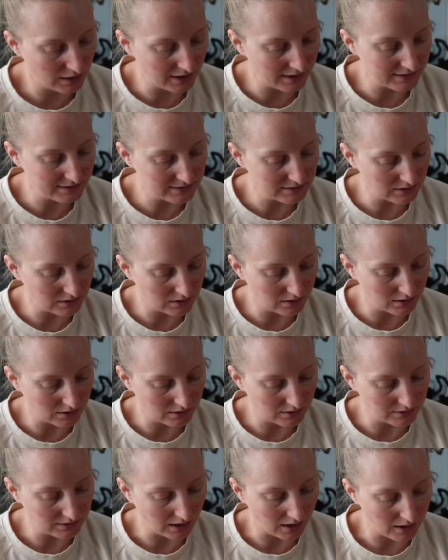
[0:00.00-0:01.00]
I
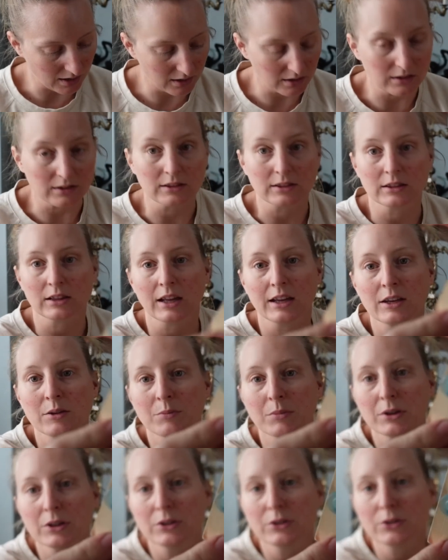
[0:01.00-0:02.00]
saw, yeah, a light
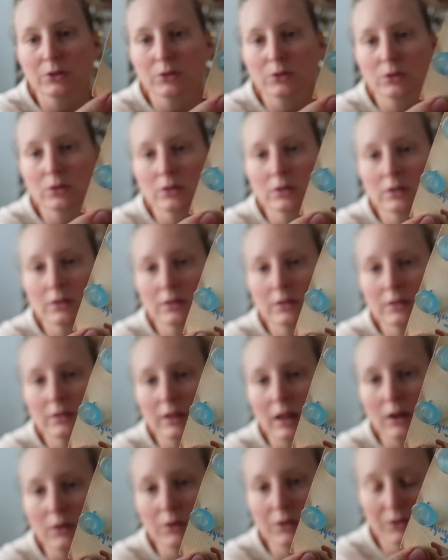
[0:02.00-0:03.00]
blue.
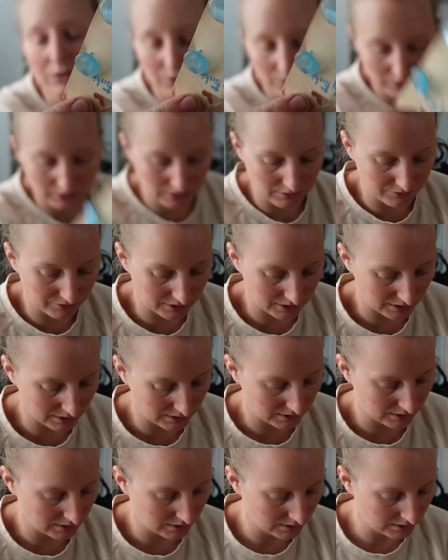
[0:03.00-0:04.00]
That one's really fun.
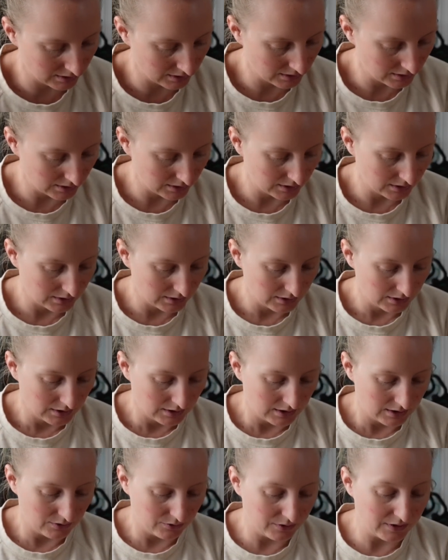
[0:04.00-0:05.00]

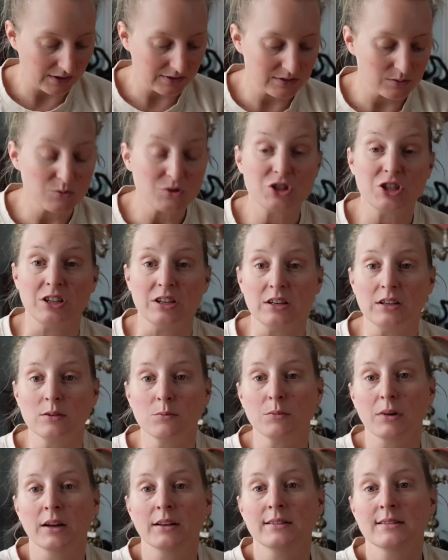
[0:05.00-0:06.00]
We've got some jean
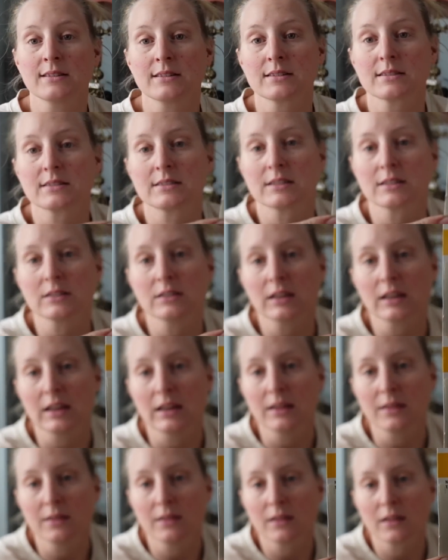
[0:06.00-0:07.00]
buttons still
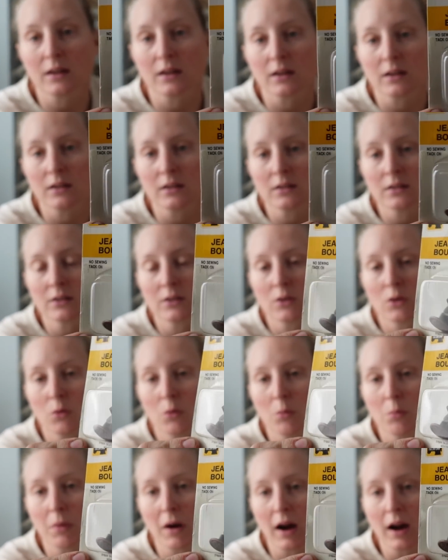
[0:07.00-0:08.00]
in the
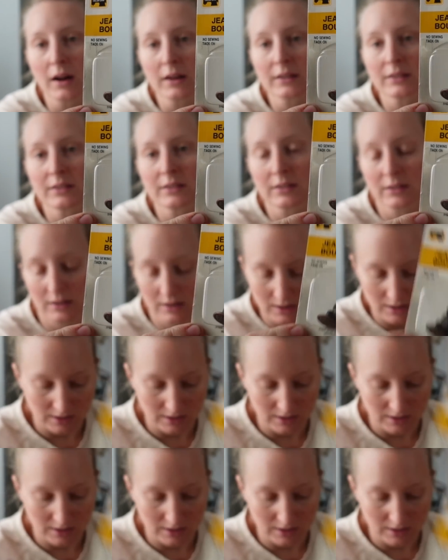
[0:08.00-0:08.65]
box.